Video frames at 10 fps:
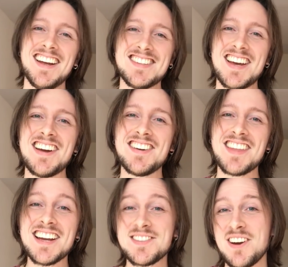So
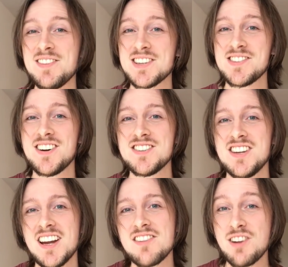thanks very much for
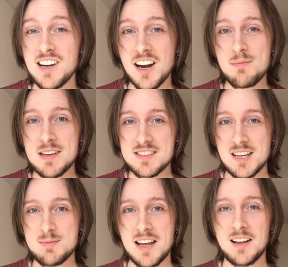watching. I really hope these
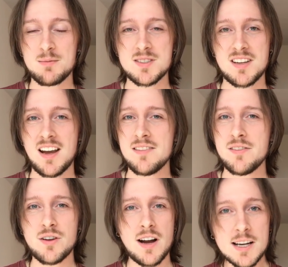tips helped. Uh, if
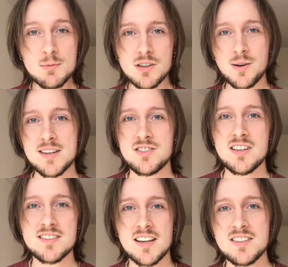you've got any more
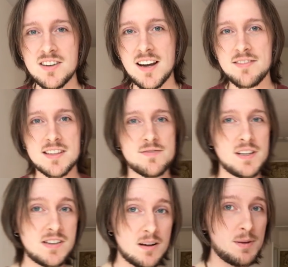questions, I do have this
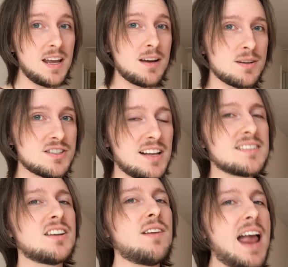video up here which
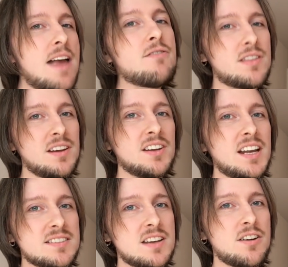tells you everything you
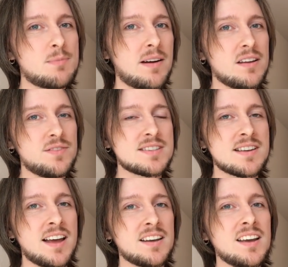need to know about
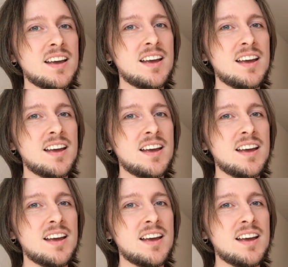Invisalign.